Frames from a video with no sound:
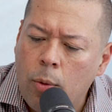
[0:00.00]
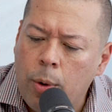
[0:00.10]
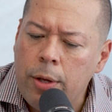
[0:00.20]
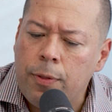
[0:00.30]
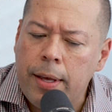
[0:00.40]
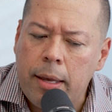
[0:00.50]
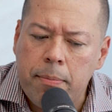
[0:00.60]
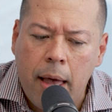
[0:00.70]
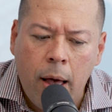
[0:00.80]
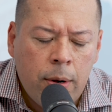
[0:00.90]
What do you think
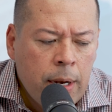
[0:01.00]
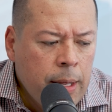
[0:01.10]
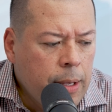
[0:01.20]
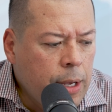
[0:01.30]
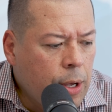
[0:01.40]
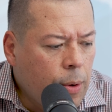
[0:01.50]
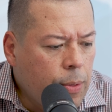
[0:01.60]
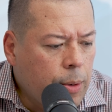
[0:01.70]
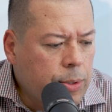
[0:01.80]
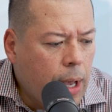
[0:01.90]
about, you know,
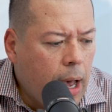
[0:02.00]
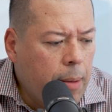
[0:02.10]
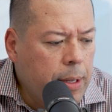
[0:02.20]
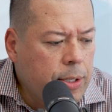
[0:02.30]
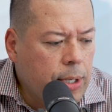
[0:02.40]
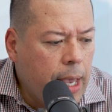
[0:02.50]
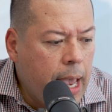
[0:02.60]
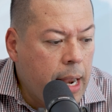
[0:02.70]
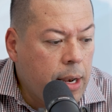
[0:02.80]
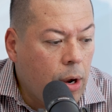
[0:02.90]
those comments?
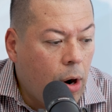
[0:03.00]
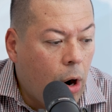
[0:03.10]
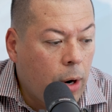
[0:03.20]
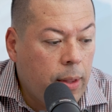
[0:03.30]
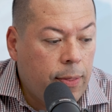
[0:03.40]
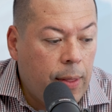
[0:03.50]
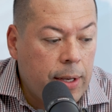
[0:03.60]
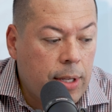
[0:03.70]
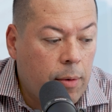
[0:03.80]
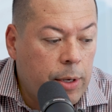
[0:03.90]
And are they things
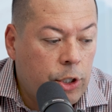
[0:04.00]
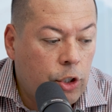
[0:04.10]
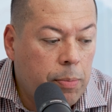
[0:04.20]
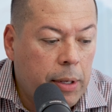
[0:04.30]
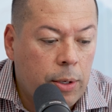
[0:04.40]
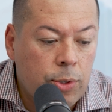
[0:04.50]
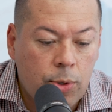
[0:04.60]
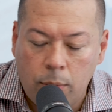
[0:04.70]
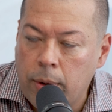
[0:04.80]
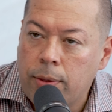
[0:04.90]
that we should be
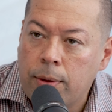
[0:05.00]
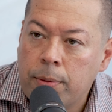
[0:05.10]
concerned with?